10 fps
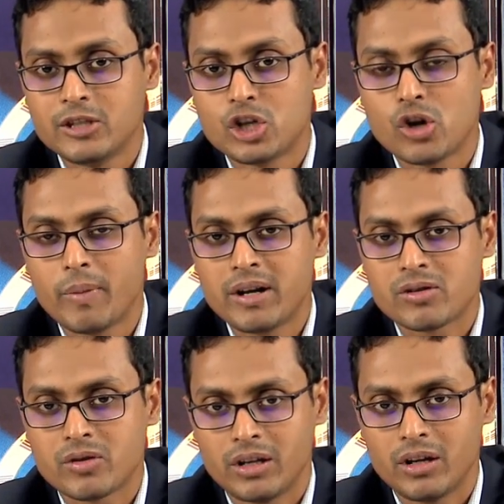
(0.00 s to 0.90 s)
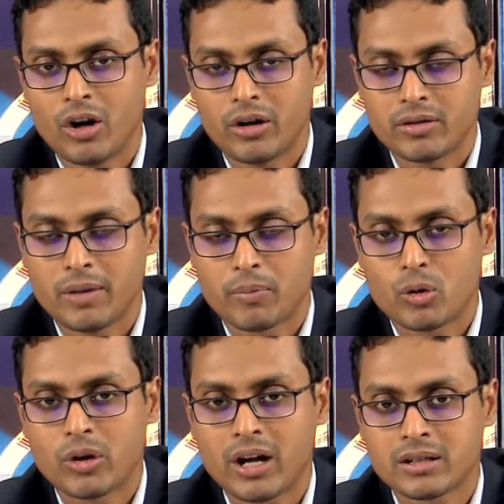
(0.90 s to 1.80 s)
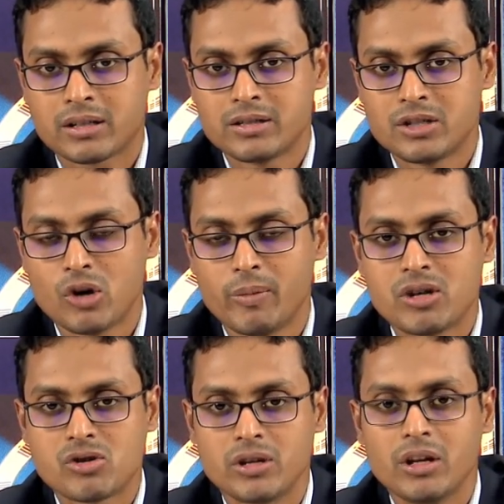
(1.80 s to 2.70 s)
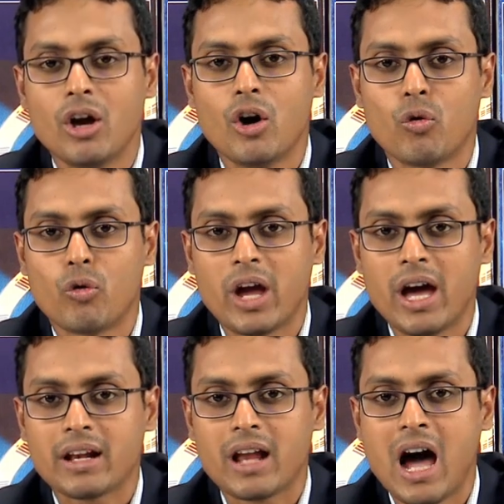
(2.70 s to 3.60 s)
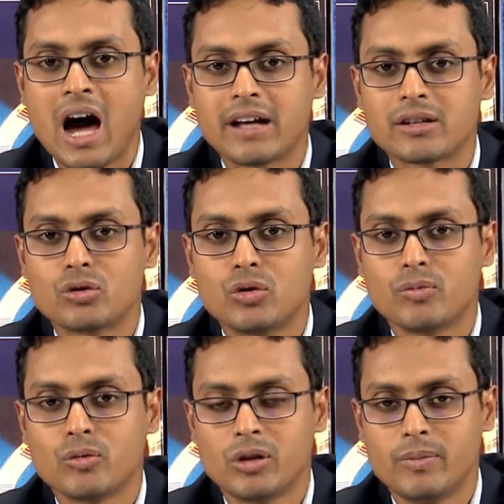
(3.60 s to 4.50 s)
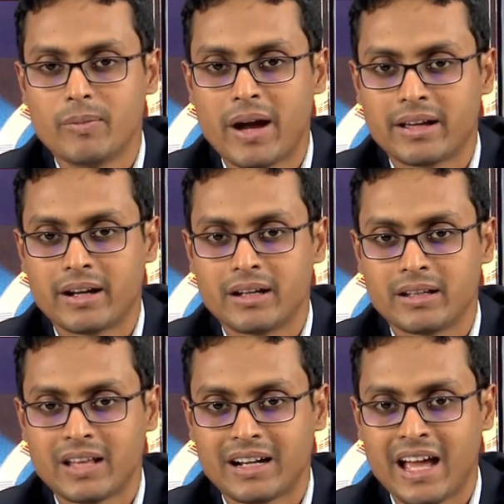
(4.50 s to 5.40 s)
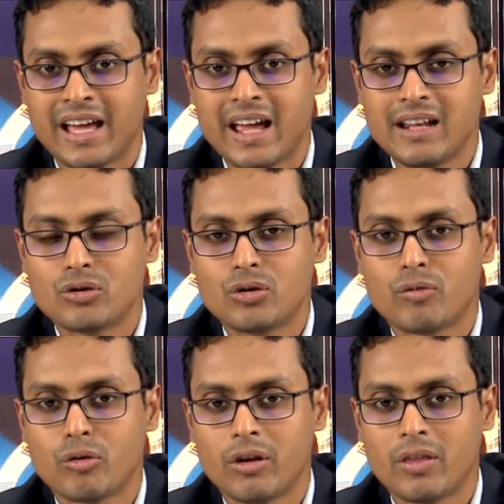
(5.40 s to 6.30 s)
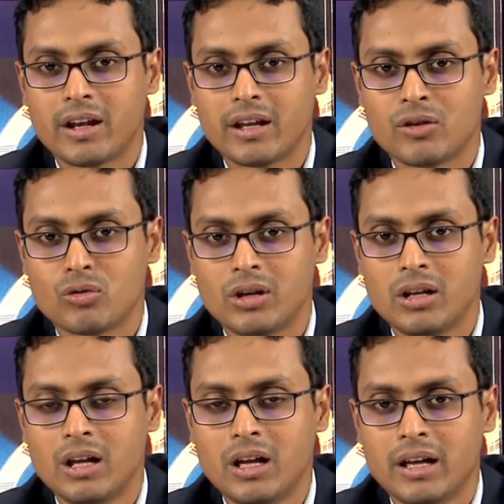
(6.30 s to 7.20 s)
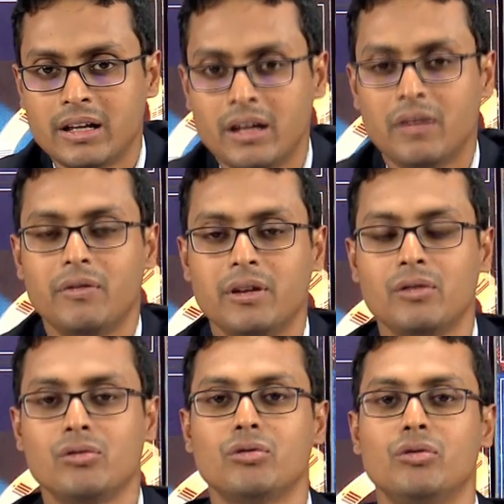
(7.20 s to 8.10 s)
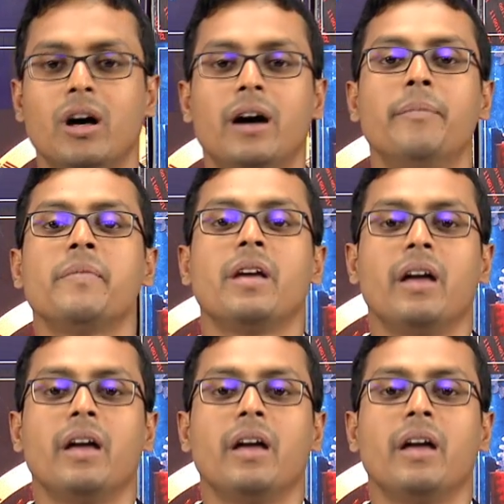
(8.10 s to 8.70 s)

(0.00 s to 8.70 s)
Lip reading: geometry or the product geometry, where R group will be migrating, that aryl group, whether it will give you the